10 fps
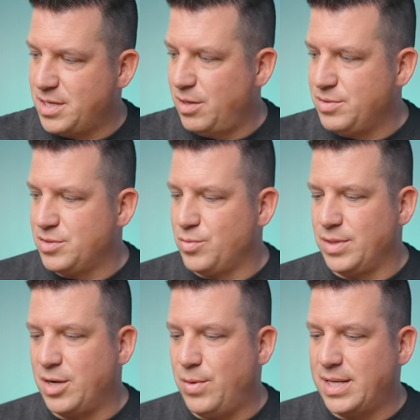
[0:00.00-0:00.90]
and closes
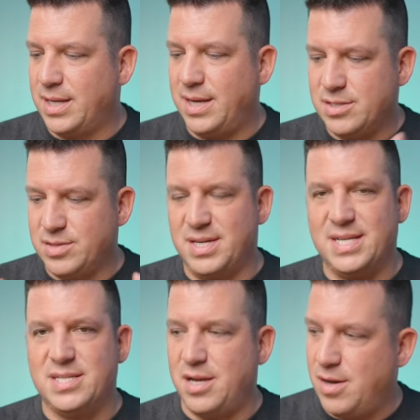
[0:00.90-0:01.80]
really quickly. So it's
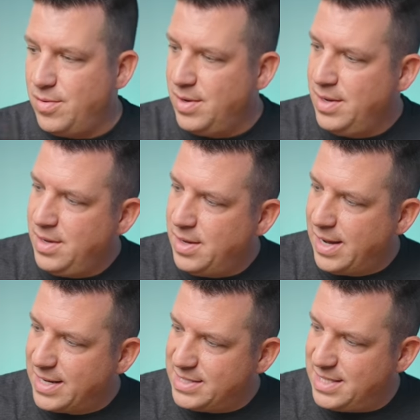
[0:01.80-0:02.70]
nice to know
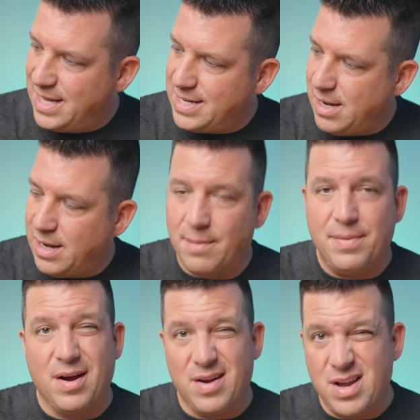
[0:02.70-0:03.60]
I can see that dot up
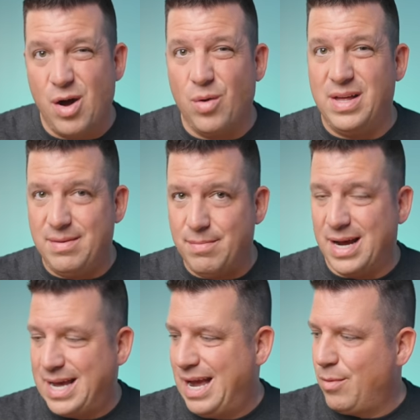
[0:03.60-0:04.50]
there and know that
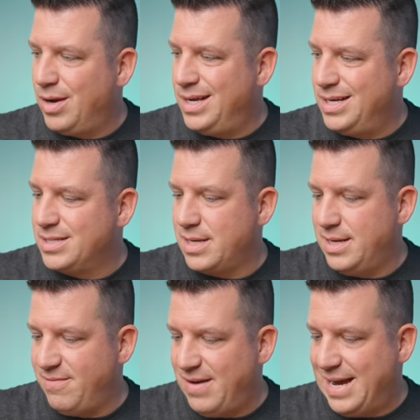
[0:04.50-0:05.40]
my camera is
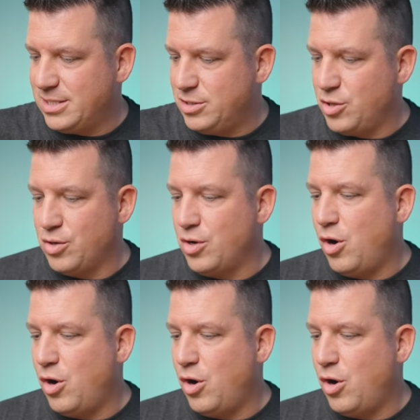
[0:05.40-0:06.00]
in fact turned